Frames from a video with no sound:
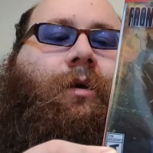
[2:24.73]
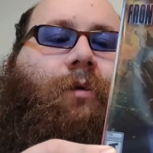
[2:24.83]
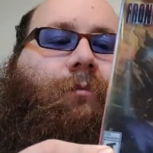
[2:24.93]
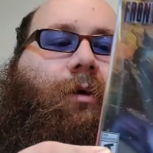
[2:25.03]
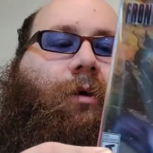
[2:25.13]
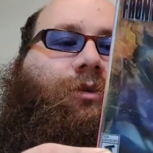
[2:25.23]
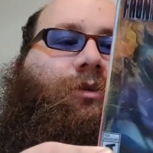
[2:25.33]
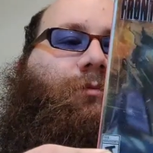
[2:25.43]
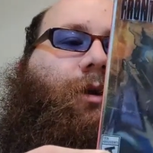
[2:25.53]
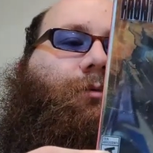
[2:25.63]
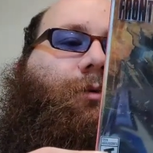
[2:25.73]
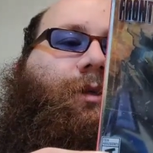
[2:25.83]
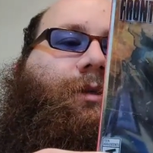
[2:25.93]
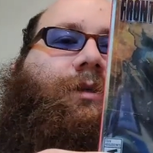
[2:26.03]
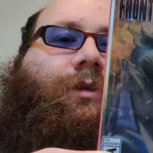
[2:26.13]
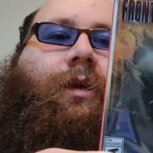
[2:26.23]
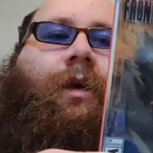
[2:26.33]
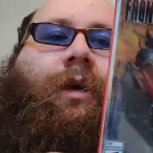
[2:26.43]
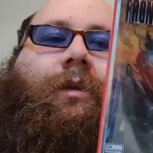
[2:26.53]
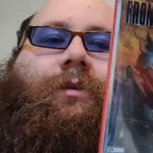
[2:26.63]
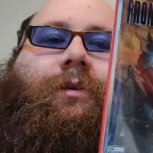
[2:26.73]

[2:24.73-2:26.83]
published through Microids, and